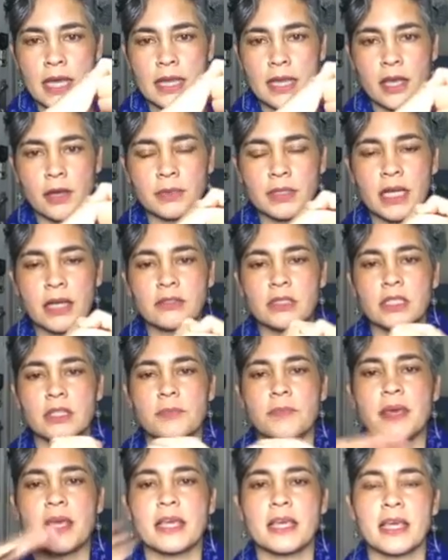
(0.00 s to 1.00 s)
And now I'm down to
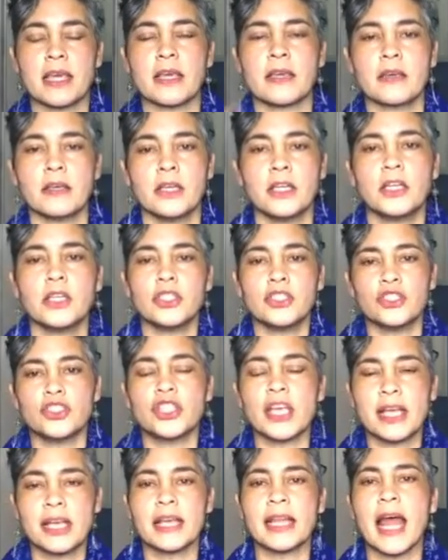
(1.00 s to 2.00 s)
the pinky.
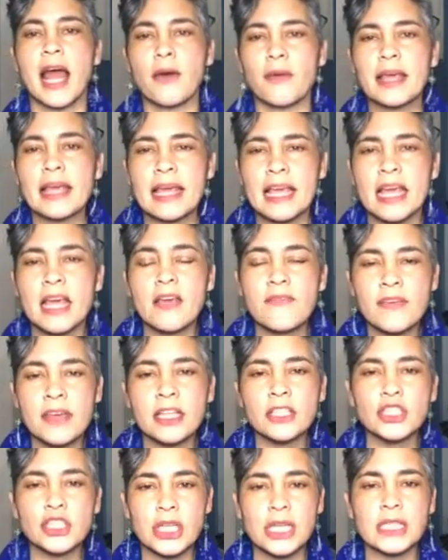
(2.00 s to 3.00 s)
Shake it out.
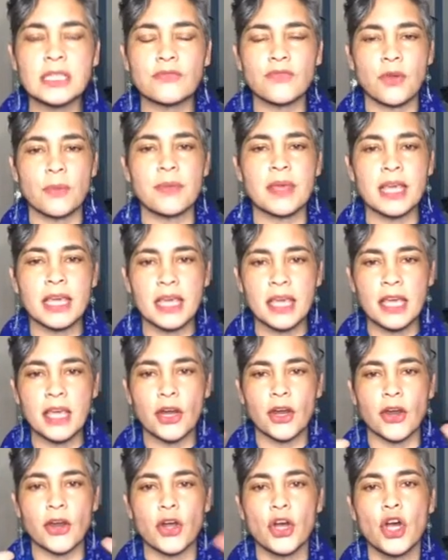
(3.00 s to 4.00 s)
Even just from
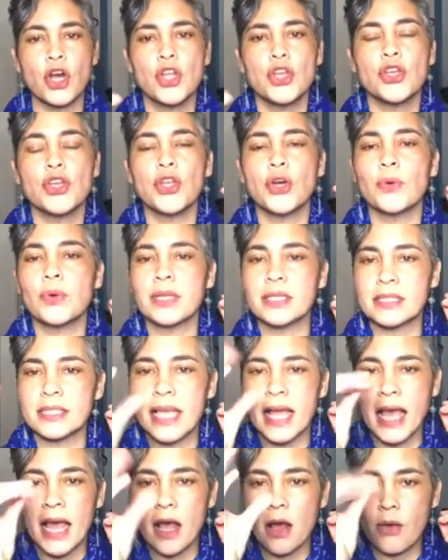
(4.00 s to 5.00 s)
here,
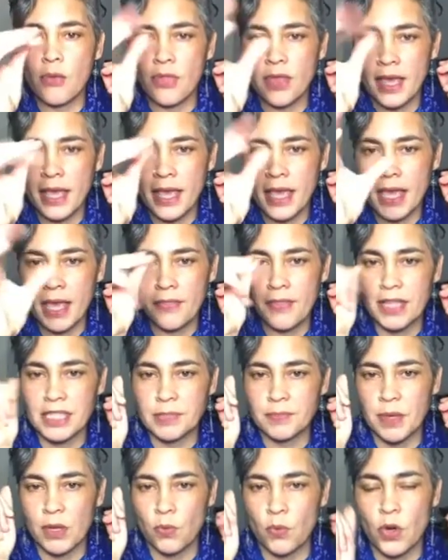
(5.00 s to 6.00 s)
notice how the hand
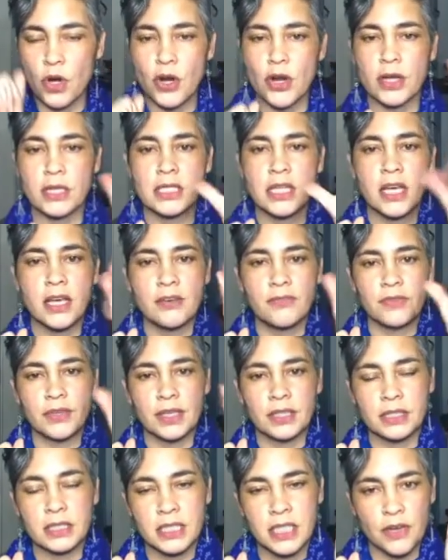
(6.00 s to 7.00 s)
that's been worked
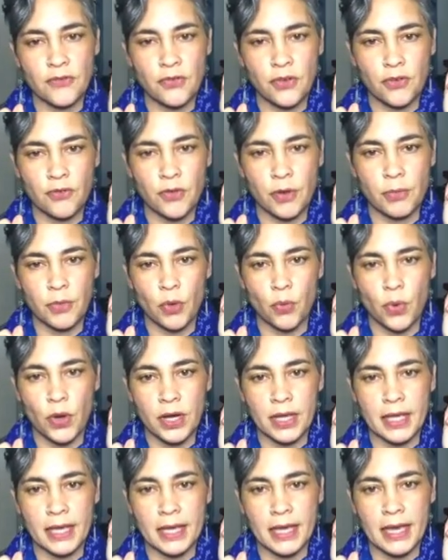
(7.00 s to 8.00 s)
feels different from the
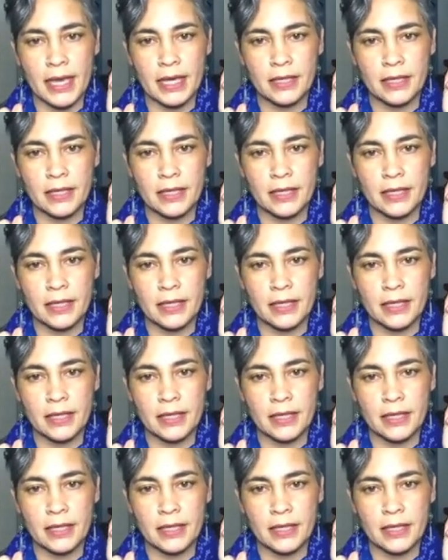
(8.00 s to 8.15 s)
working